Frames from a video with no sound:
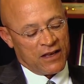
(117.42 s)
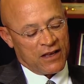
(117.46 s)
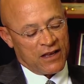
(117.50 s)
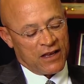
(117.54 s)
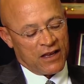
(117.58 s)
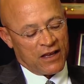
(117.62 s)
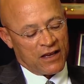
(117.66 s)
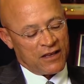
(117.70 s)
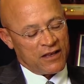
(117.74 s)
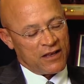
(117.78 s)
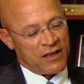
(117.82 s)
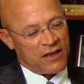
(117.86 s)

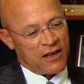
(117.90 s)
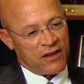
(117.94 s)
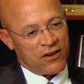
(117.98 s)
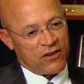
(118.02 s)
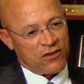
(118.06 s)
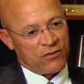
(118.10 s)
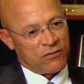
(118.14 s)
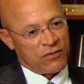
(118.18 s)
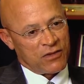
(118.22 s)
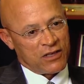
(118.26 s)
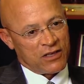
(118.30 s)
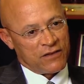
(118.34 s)
Eliot, I
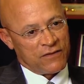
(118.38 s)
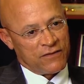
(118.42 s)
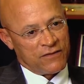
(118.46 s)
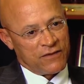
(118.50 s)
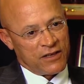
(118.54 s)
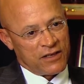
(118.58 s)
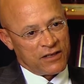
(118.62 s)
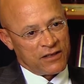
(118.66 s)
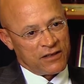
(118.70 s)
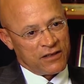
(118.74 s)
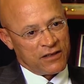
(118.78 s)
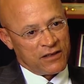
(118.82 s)
don't believe,
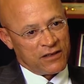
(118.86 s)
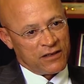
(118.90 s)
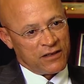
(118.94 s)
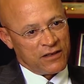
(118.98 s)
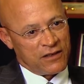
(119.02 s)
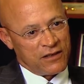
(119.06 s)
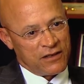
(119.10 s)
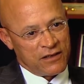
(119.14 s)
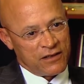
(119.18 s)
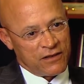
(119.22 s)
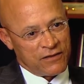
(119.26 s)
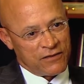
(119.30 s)
fit in
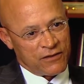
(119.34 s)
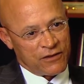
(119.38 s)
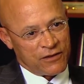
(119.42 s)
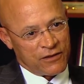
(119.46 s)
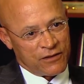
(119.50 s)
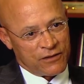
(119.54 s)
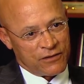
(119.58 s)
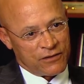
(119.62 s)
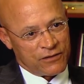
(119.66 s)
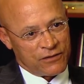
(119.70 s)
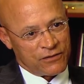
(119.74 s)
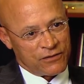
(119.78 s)
any of
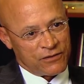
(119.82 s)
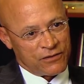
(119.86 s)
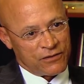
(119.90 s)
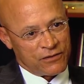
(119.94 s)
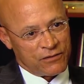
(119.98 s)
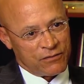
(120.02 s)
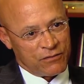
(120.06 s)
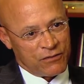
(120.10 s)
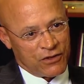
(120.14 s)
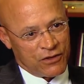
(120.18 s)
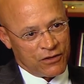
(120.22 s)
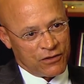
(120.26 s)
those
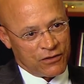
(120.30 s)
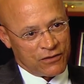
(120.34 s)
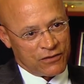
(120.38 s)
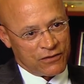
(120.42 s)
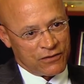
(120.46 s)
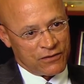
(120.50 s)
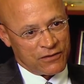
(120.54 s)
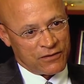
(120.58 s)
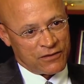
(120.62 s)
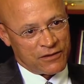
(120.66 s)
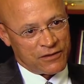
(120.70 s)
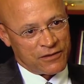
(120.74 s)

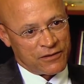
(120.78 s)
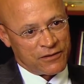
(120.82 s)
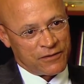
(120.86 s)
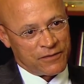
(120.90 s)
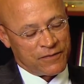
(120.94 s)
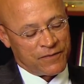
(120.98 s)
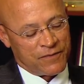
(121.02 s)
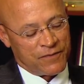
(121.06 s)
molds.